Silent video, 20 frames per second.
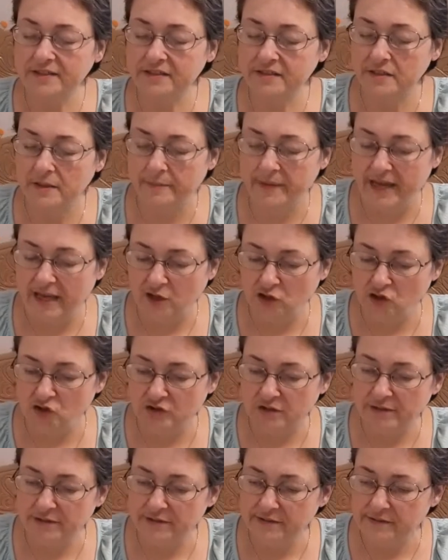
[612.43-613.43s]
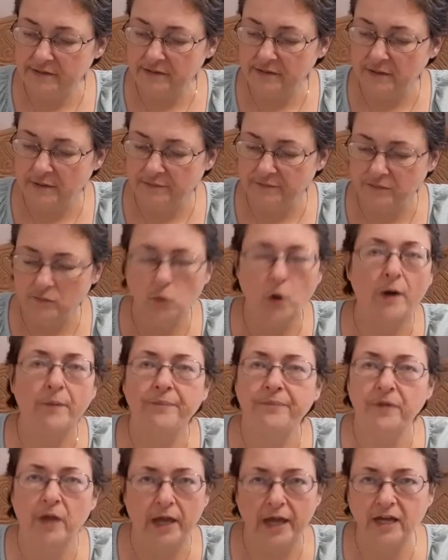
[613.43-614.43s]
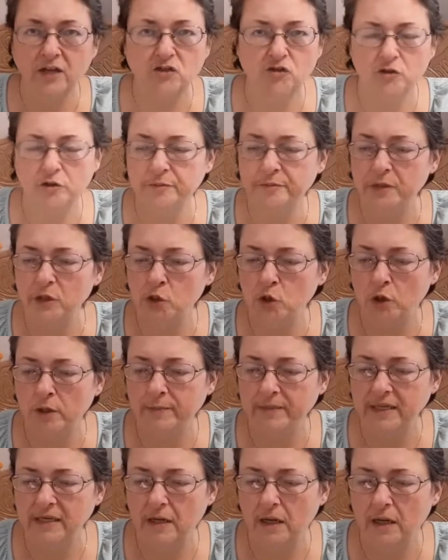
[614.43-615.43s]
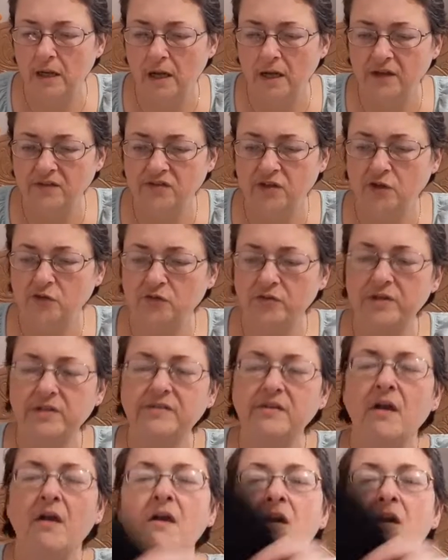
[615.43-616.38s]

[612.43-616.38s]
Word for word: some extras, some, well, not extras, but you know what I mean, uh, accessories.